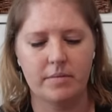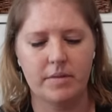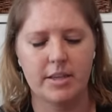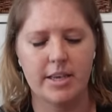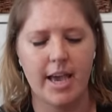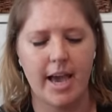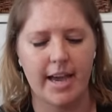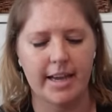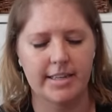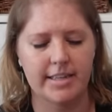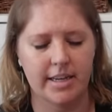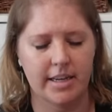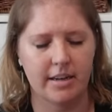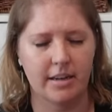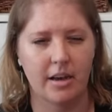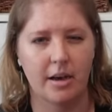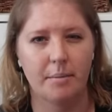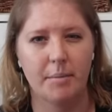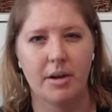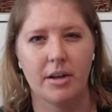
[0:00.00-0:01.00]
Yeah, I did.
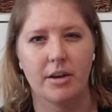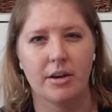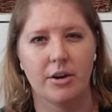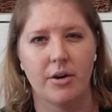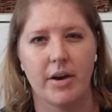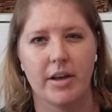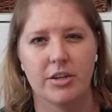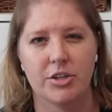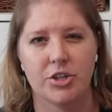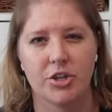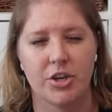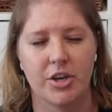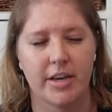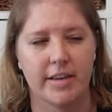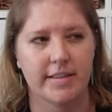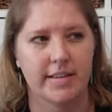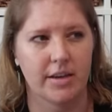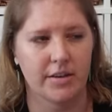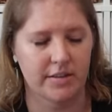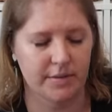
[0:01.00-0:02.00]
I'm gonna go ahead and show you
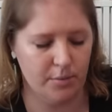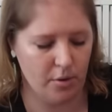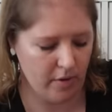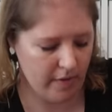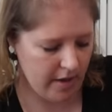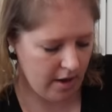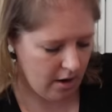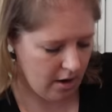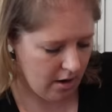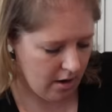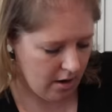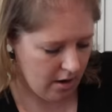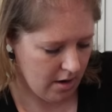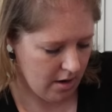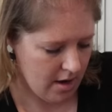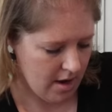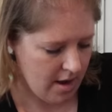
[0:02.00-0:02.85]
guys how small they are.